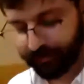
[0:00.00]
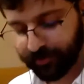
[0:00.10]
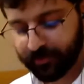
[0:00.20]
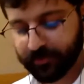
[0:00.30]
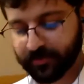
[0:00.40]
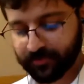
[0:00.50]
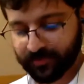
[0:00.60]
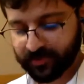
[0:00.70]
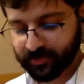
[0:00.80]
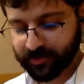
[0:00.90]
You could do something
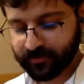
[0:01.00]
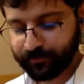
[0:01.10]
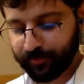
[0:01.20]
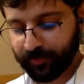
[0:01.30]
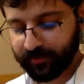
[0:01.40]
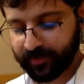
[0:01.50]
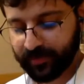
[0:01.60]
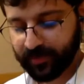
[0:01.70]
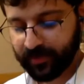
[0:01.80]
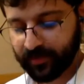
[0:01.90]
such as
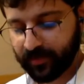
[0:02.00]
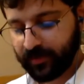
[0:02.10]
body